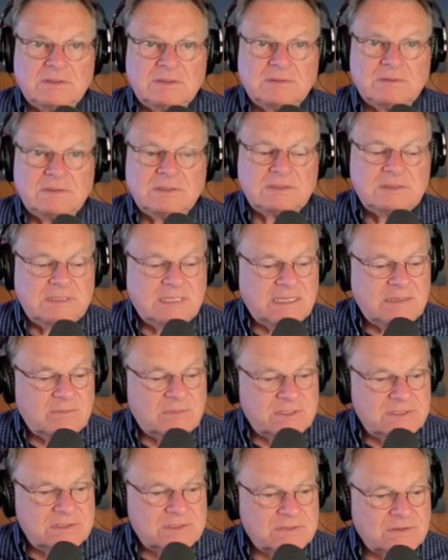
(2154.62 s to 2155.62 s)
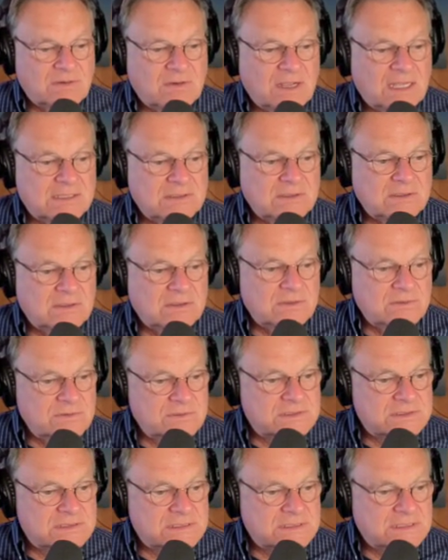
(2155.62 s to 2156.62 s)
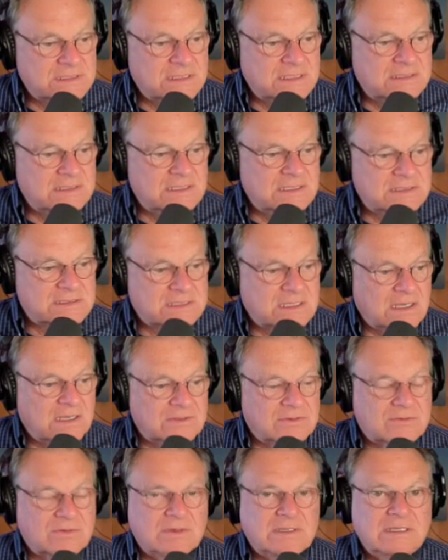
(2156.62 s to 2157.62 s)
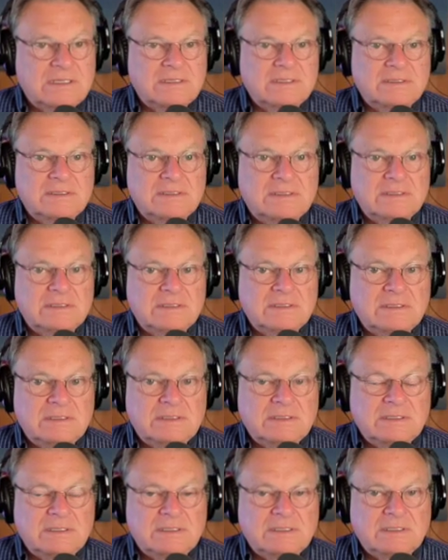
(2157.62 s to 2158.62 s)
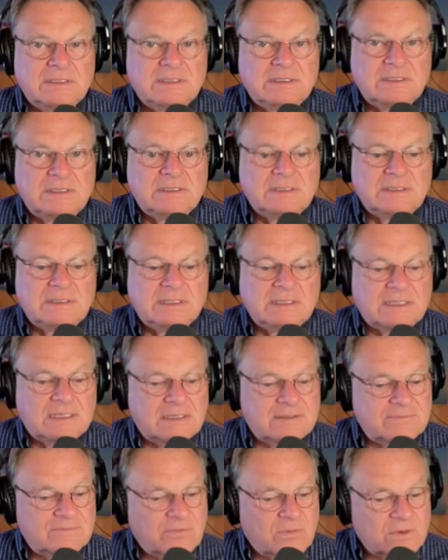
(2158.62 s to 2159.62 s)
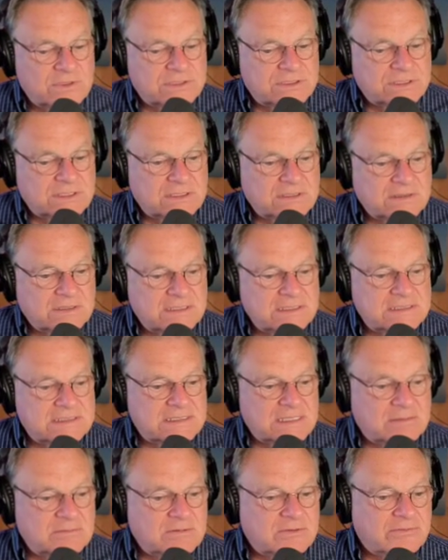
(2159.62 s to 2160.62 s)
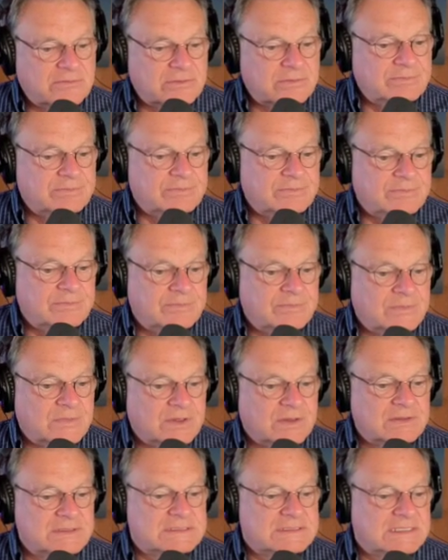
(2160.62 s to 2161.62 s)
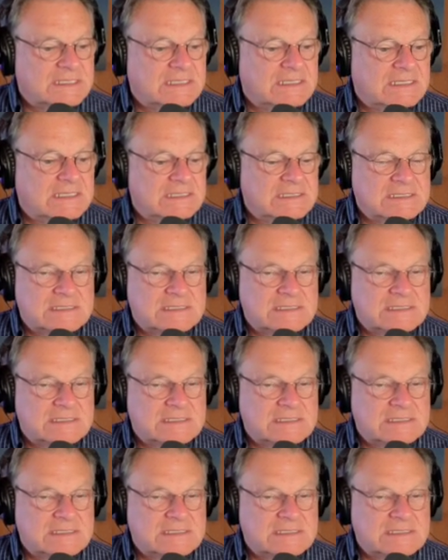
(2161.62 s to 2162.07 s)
The demons are on loose in this country, and unfortunately some of them are sitting in